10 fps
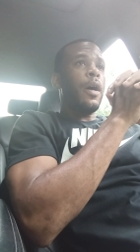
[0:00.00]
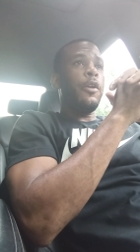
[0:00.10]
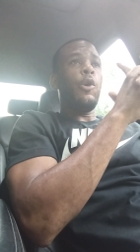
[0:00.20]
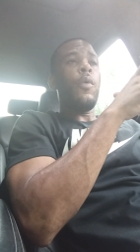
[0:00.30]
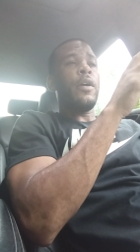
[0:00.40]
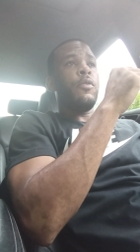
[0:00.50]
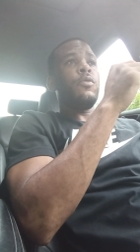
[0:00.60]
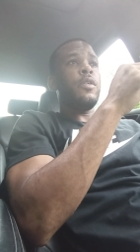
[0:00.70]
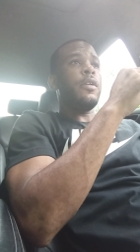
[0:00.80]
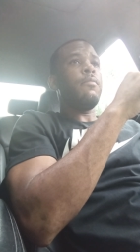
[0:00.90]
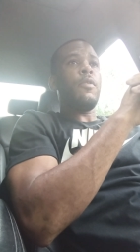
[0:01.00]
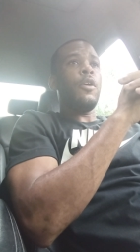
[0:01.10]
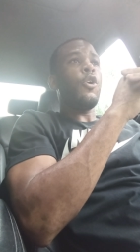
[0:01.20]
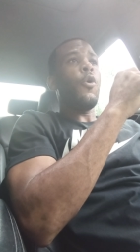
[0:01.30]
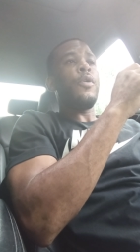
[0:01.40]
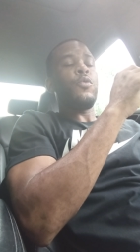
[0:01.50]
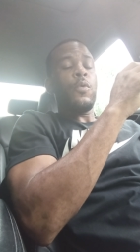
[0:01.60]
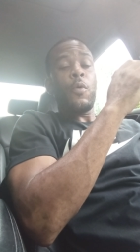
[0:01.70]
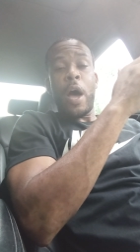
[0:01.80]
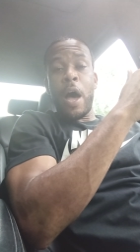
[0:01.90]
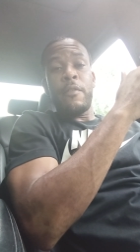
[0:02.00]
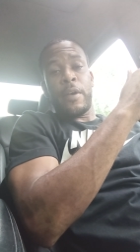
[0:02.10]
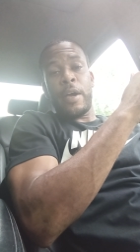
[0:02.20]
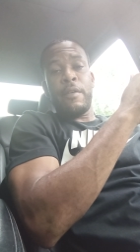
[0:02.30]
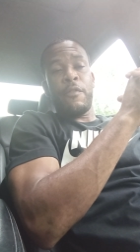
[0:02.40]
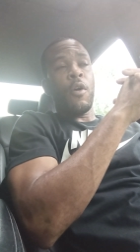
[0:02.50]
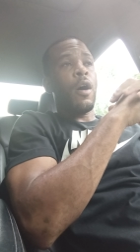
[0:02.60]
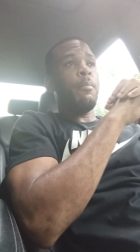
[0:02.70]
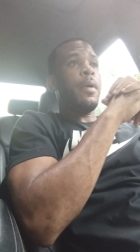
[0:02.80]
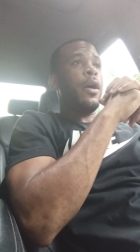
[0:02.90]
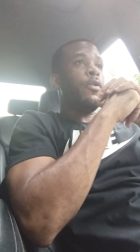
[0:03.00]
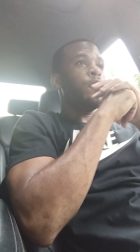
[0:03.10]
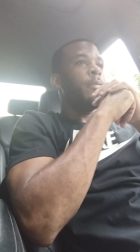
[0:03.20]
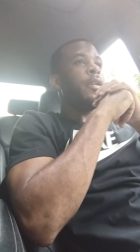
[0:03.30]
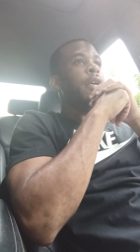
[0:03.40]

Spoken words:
I know I usually and always will advocate for our males, but